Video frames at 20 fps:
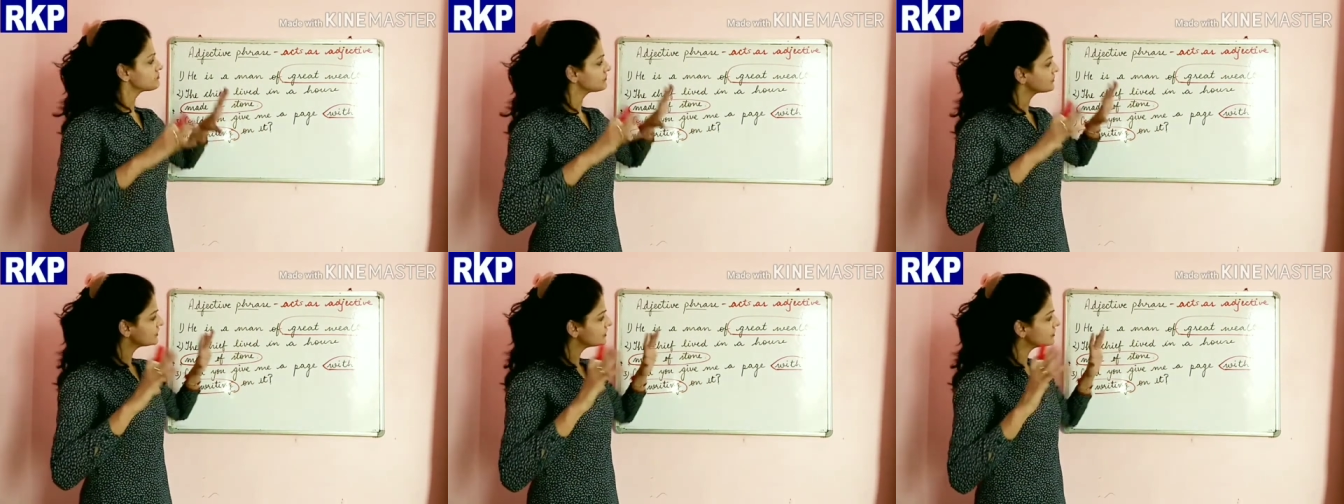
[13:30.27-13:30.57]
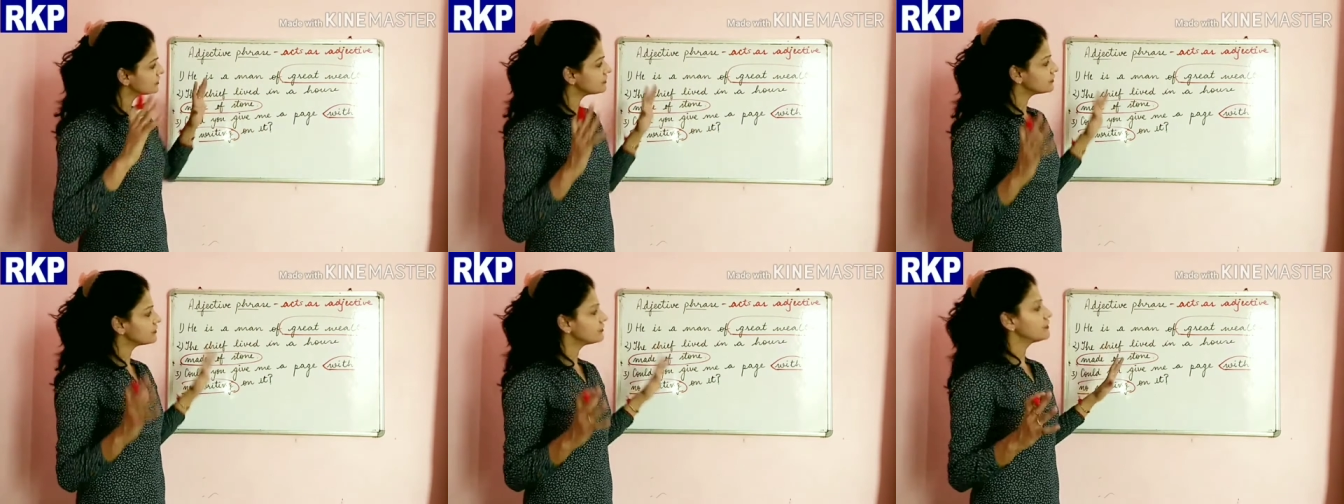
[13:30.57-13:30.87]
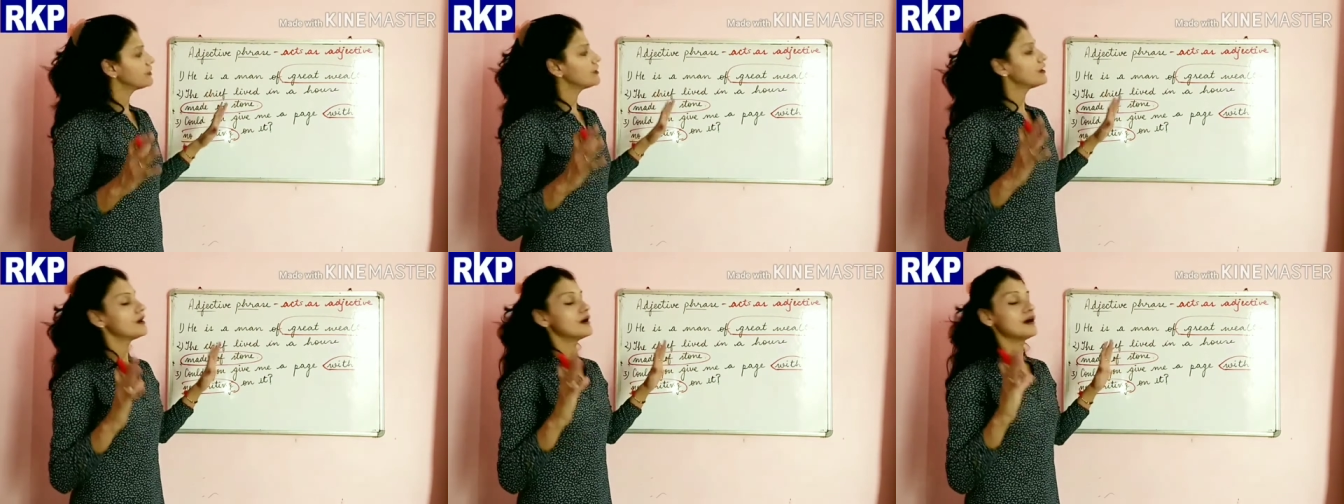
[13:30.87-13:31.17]
the
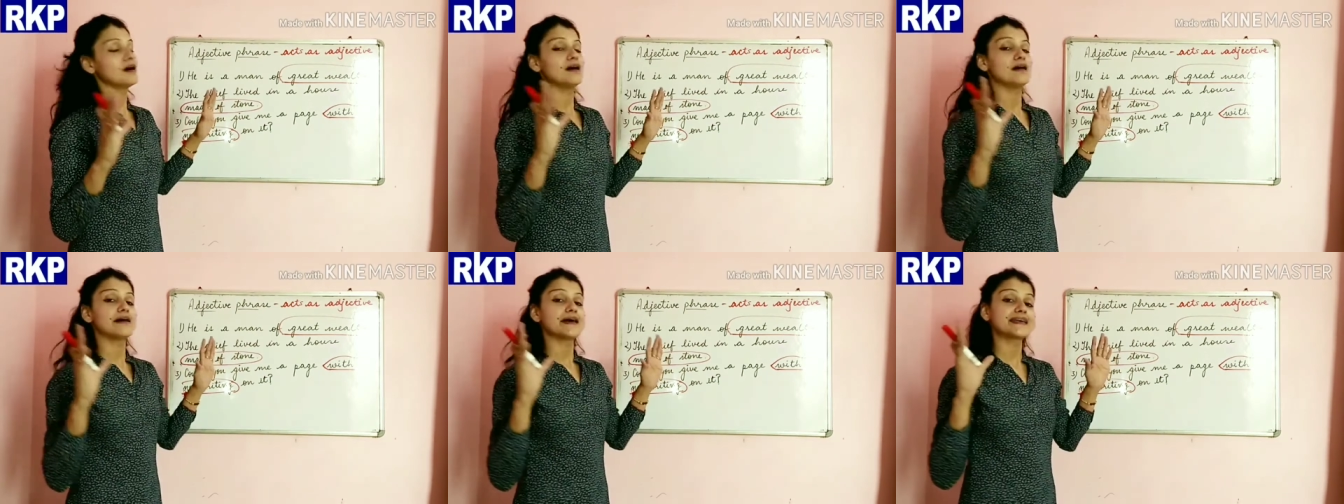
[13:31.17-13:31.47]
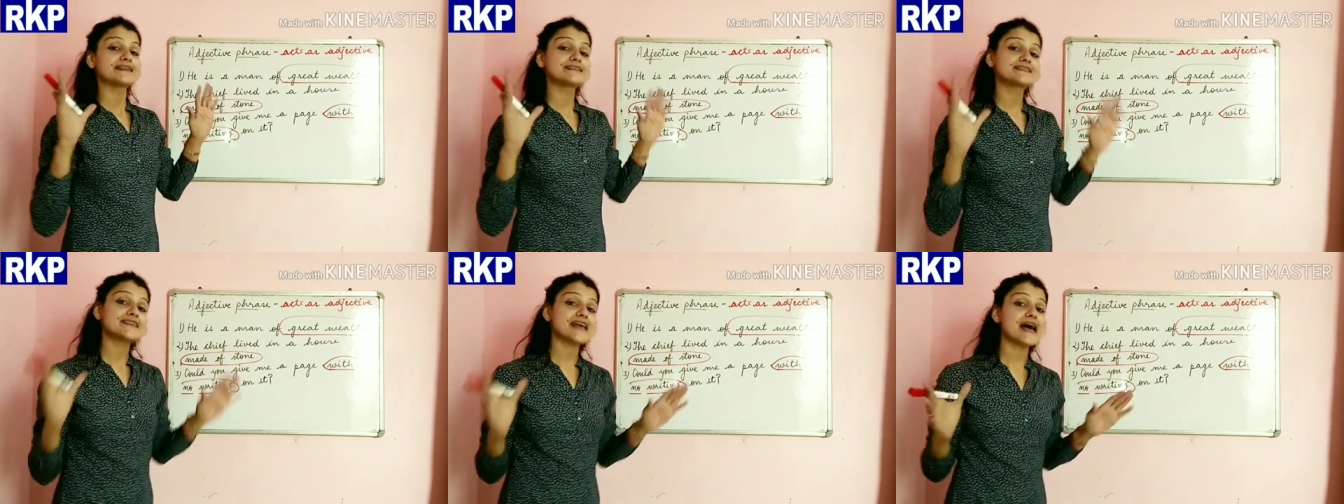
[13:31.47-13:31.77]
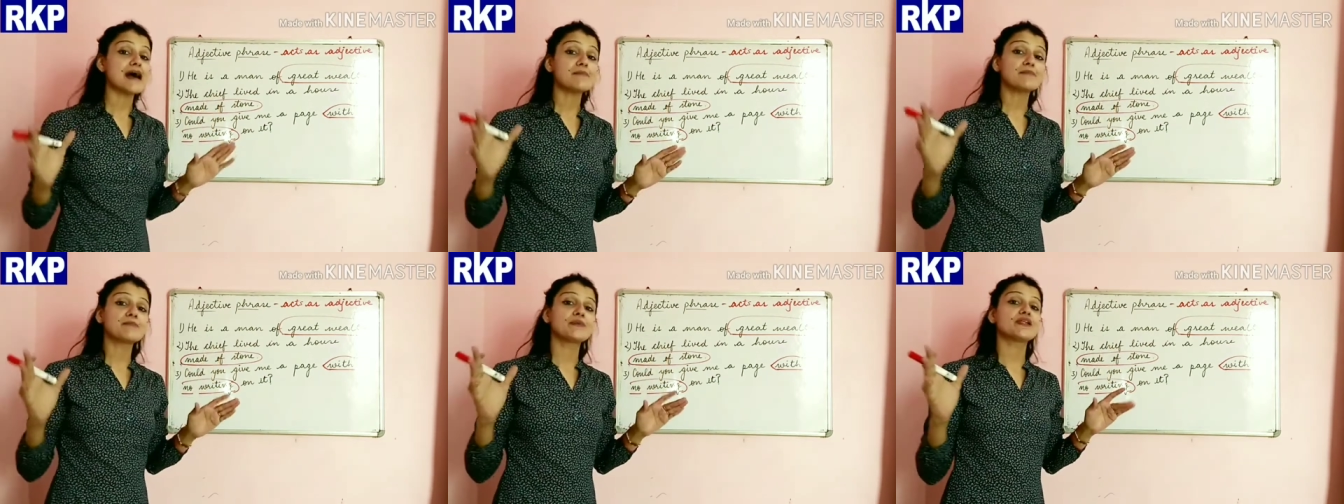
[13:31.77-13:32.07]

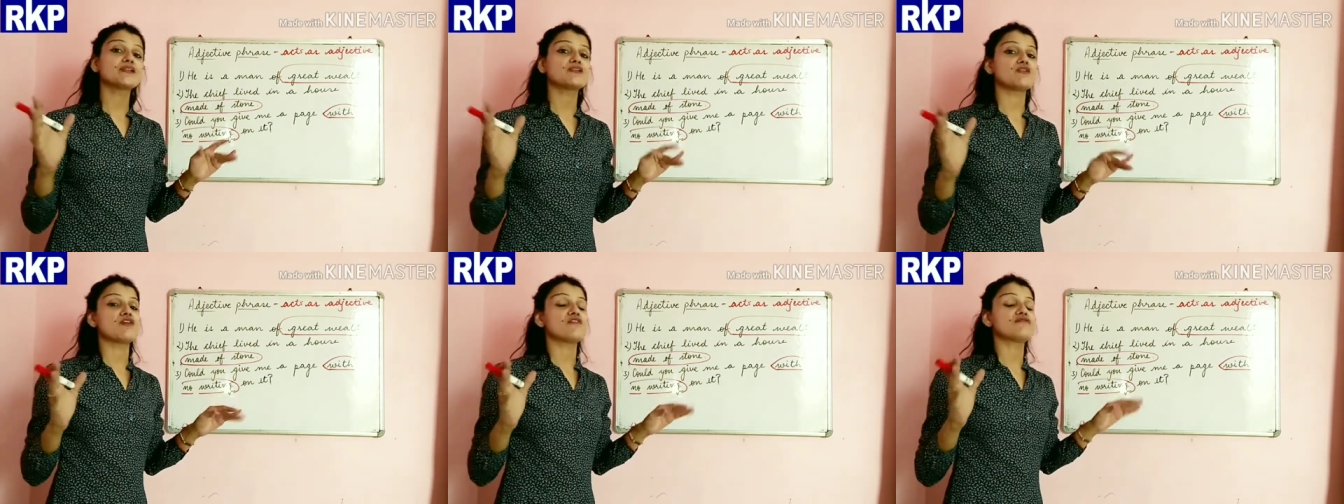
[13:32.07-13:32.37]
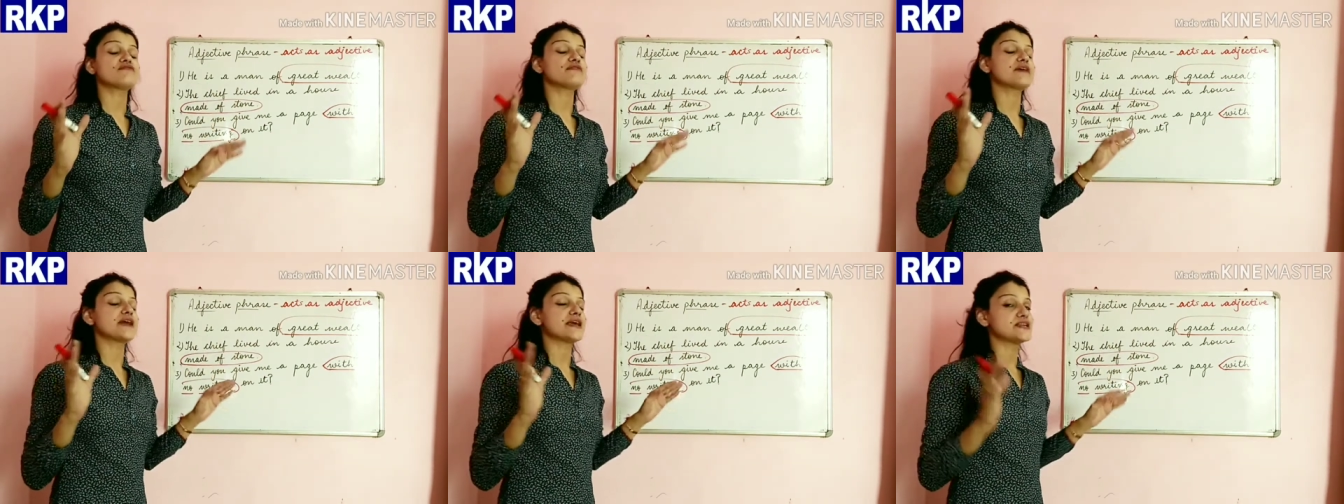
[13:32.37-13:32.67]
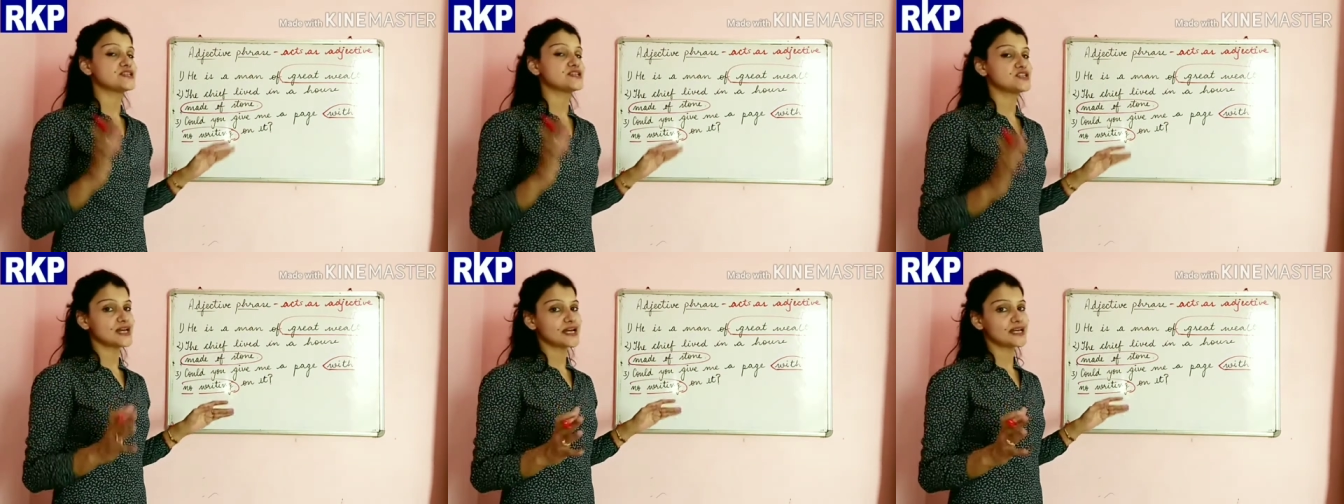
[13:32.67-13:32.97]
example of
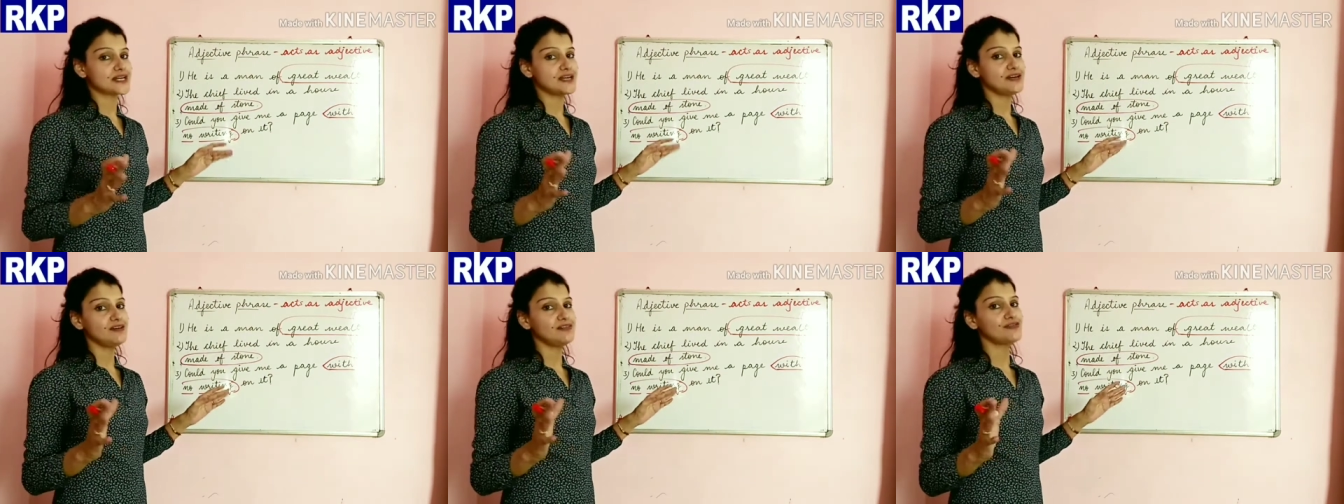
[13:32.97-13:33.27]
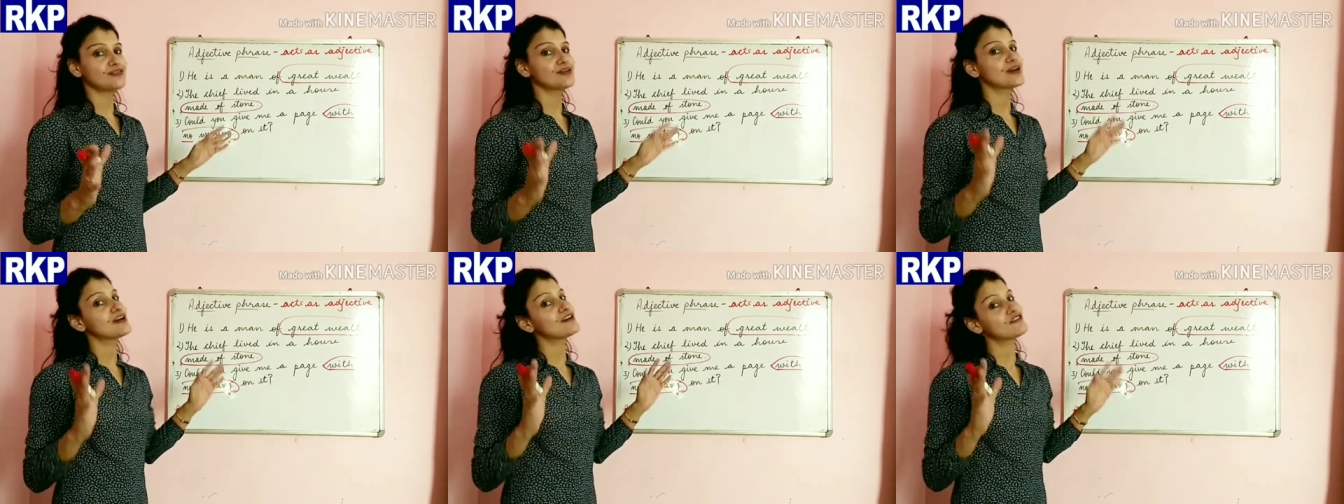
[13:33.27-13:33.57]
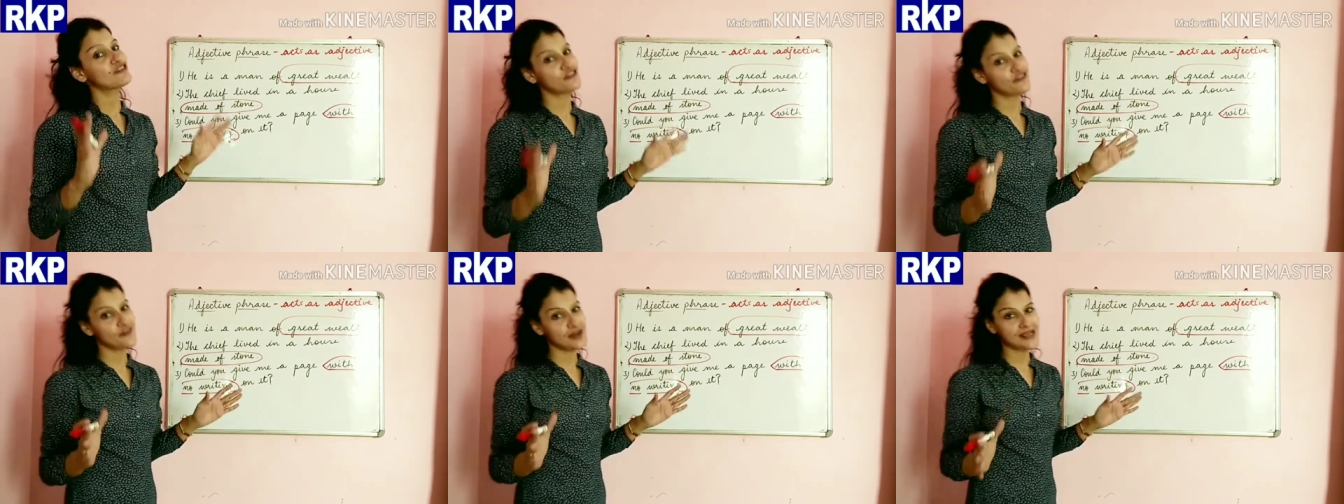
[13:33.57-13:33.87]
adjective
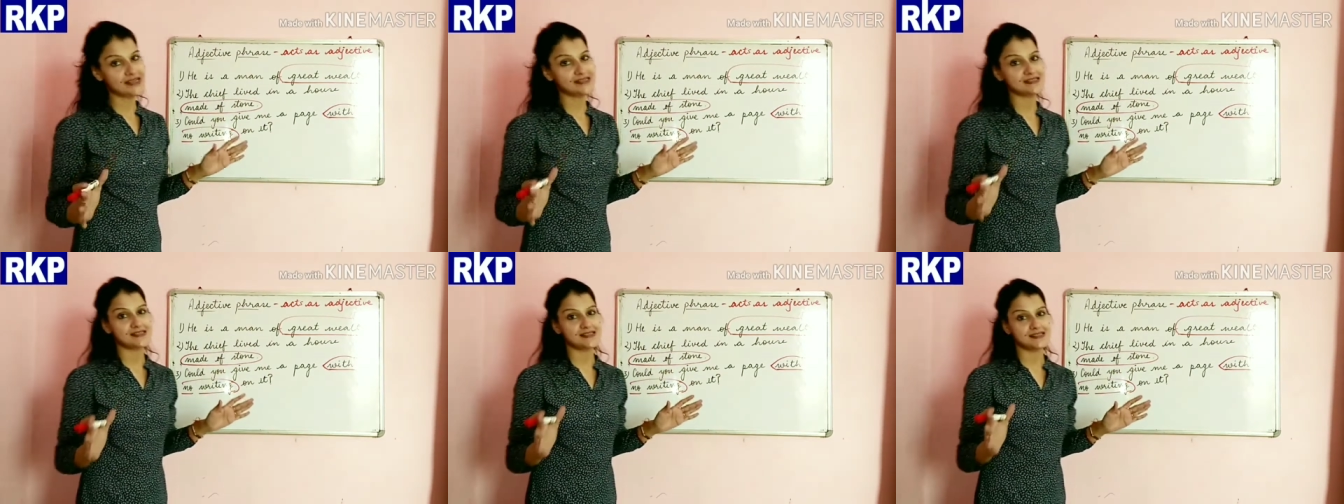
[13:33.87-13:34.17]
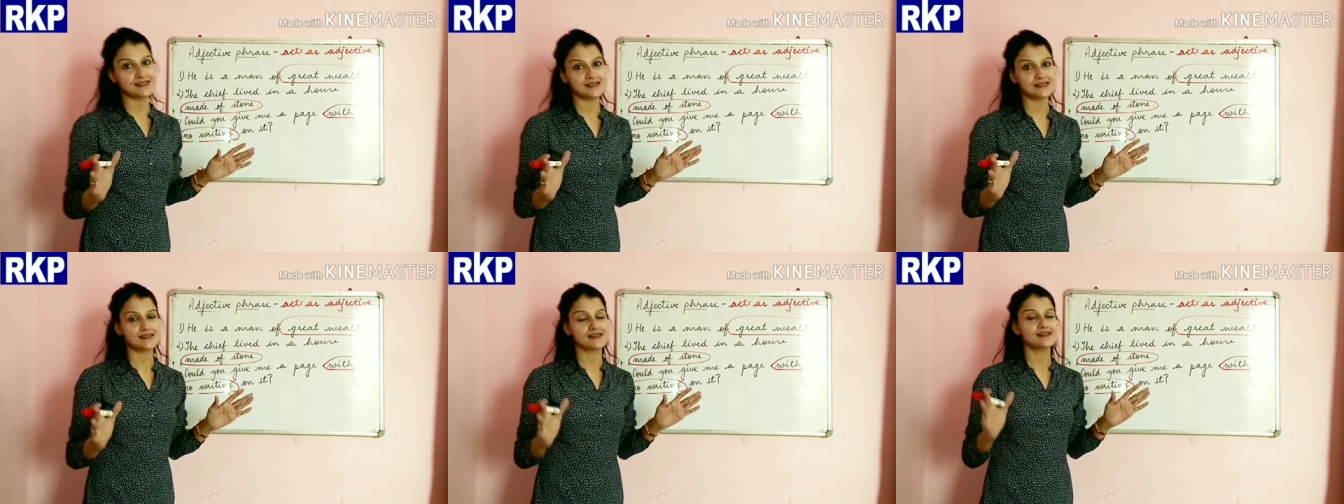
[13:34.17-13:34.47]
phrases.